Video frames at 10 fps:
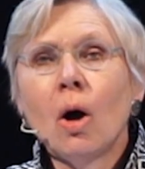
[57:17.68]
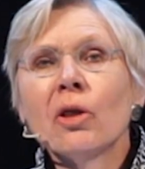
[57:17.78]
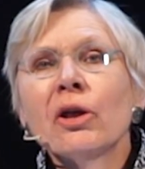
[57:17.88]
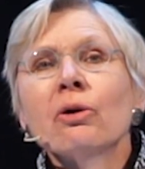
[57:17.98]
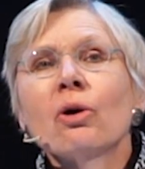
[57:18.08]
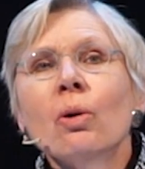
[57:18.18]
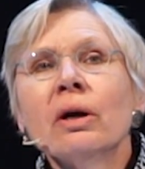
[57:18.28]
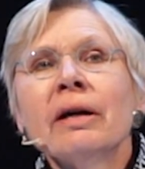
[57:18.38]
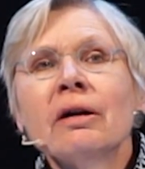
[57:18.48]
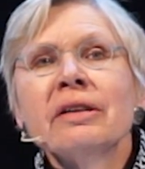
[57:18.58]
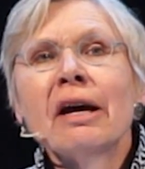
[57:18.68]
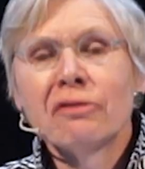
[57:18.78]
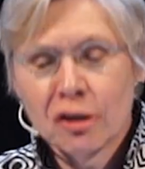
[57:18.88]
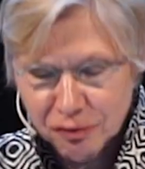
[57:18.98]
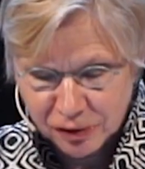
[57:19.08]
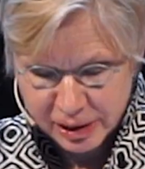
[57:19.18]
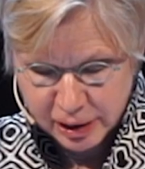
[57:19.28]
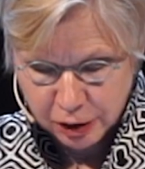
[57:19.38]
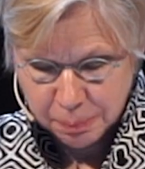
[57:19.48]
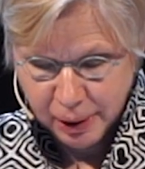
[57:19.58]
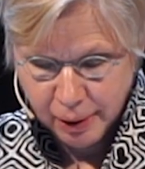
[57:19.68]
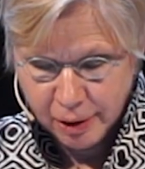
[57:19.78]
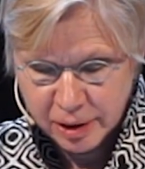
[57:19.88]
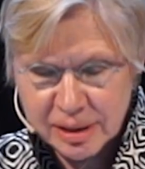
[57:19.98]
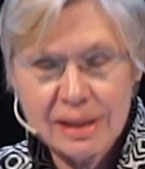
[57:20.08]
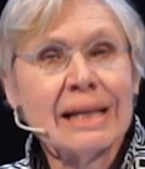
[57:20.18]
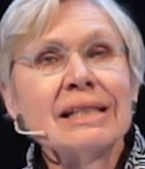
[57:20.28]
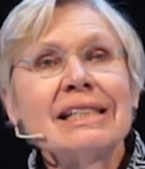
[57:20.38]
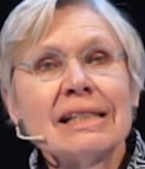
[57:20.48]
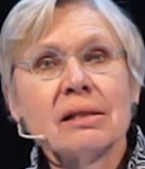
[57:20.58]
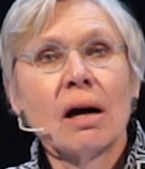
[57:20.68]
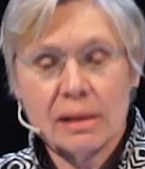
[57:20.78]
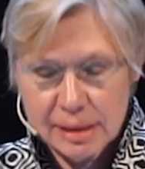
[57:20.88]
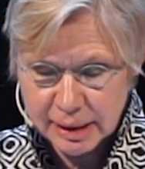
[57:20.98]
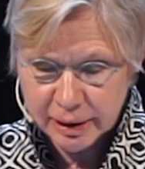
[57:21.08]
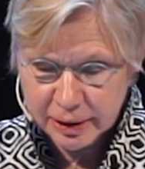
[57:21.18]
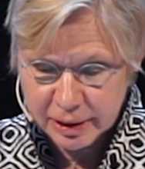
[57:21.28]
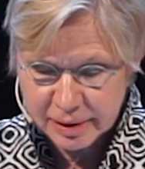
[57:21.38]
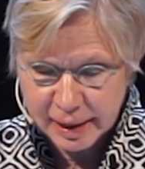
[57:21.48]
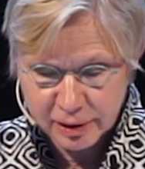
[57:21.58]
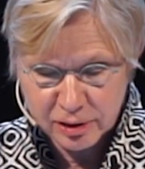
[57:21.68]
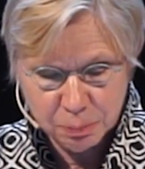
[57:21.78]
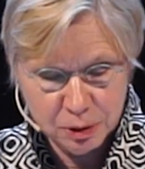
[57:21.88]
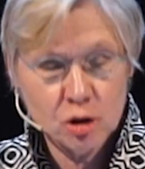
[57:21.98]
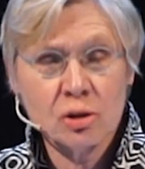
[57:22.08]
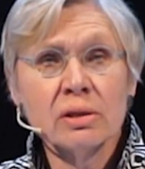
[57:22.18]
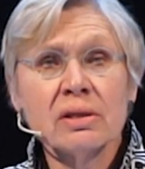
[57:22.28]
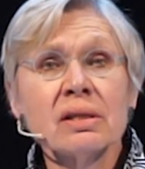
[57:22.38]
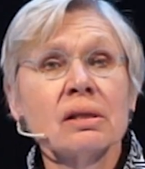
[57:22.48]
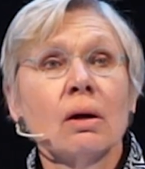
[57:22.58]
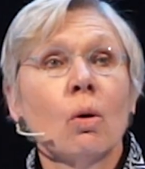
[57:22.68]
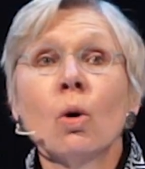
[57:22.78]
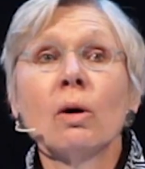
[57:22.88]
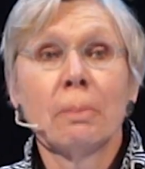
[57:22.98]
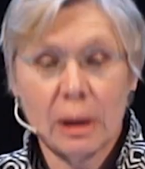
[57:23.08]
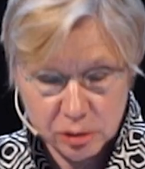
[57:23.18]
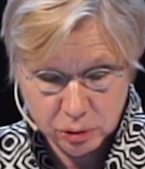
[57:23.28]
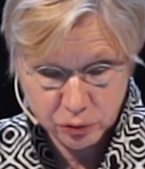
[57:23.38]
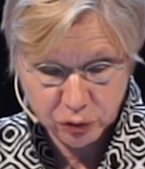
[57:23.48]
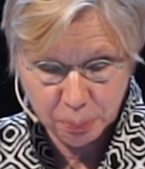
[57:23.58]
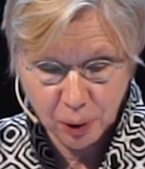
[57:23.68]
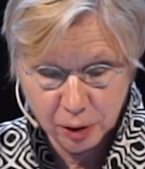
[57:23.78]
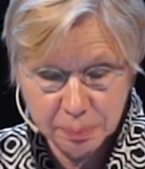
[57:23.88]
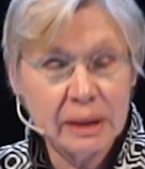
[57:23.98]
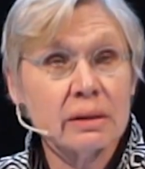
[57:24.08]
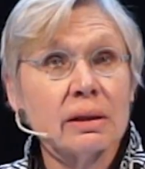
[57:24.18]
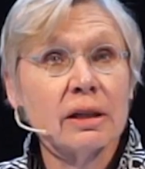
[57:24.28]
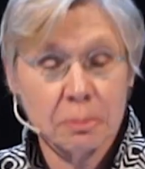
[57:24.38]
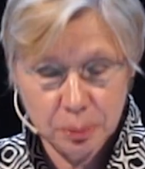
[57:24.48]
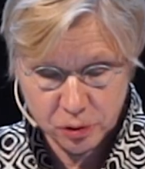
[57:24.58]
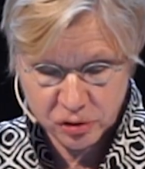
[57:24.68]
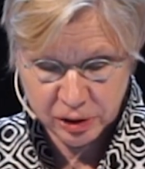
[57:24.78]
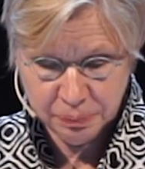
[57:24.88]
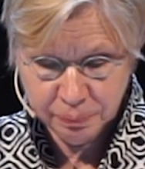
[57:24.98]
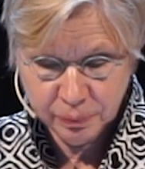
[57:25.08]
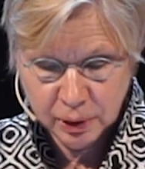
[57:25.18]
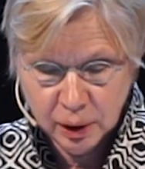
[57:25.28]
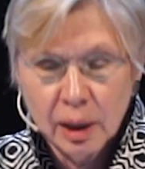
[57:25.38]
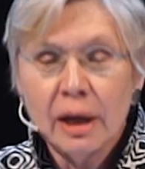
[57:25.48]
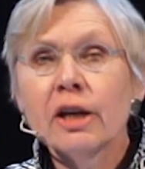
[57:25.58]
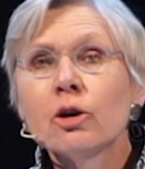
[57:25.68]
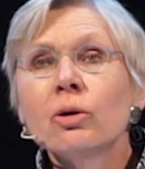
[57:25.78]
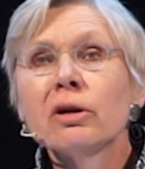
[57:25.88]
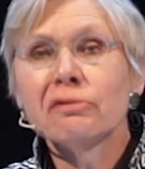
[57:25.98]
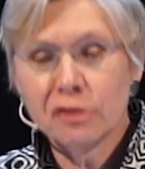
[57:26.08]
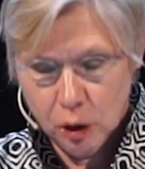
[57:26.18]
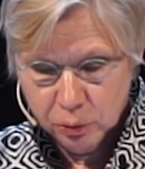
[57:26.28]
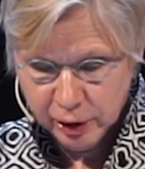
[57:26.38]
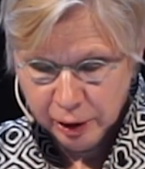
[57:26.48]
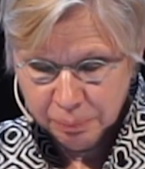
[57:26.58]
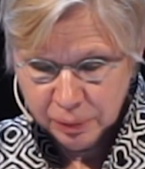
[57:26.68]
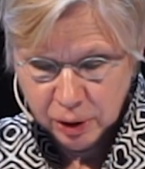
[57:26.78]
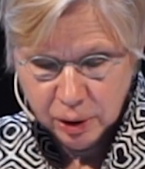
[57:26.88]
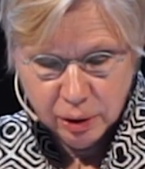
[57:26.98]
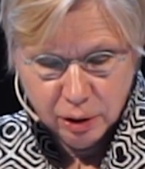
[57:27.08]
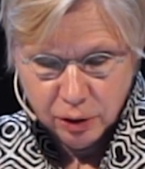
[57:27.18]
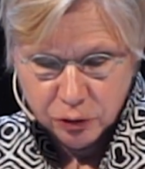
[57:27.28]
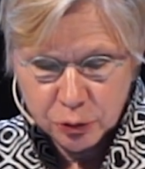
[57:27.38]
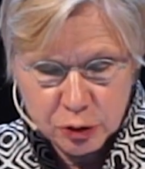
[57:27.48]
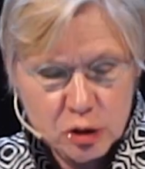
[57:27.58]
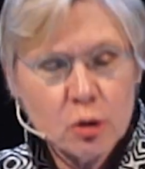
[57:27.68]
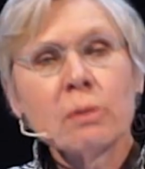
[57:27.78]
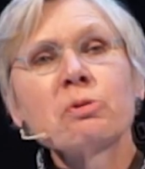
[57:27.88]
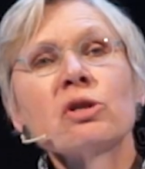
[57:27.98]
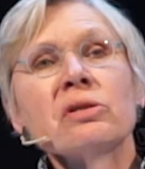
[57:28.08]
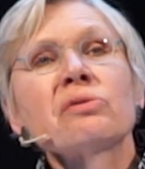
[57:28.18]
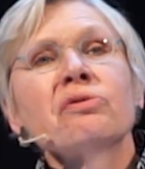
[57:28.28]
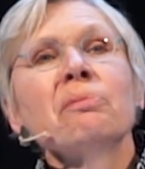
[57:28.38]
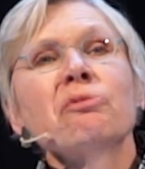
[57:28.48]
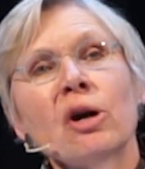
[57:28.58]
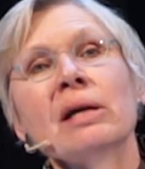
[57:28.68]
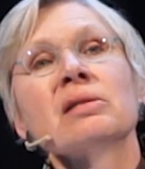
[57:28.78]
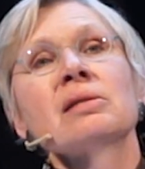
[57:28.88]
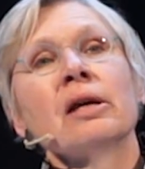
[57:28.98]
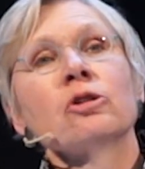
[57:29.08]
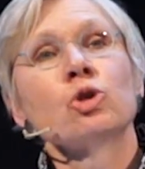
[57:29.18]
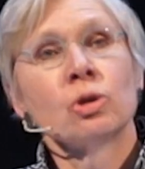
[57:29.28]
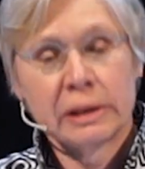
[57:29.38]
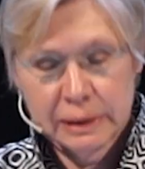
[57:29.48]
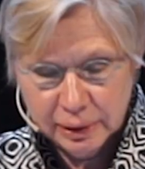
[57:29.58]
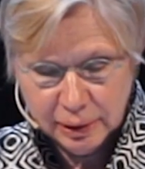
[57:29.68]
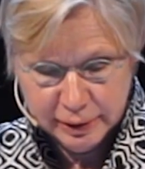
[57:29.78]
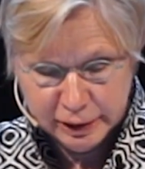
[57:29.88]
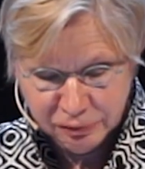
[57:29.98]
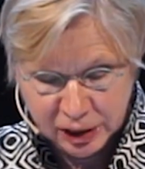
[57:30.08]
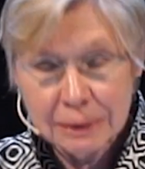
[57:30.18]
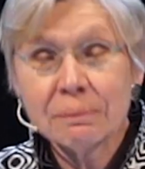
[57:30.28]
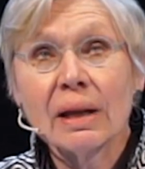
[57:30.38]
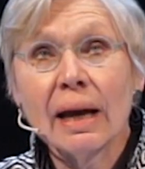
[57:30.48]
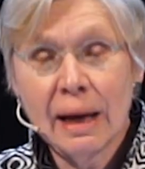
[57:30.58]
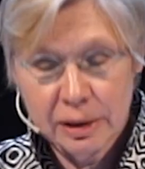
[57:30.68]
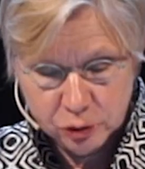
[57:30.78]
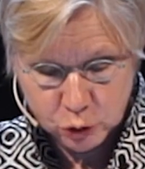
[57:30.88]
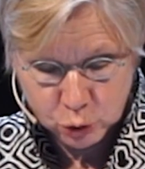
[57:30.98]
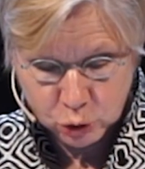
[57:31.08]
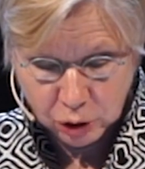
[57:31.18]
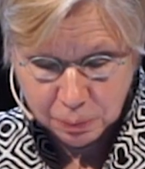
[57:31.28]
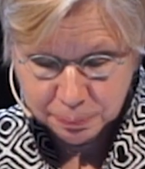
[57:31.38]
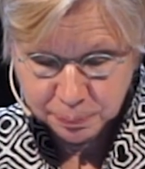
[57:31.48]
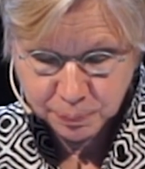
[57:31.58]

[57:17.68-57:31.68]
Although Cornell never visited Paris and did not see these exhibitions or Breton's apartment in person, he could have known them through descriptions from friends like Julien Levy and Duchamp.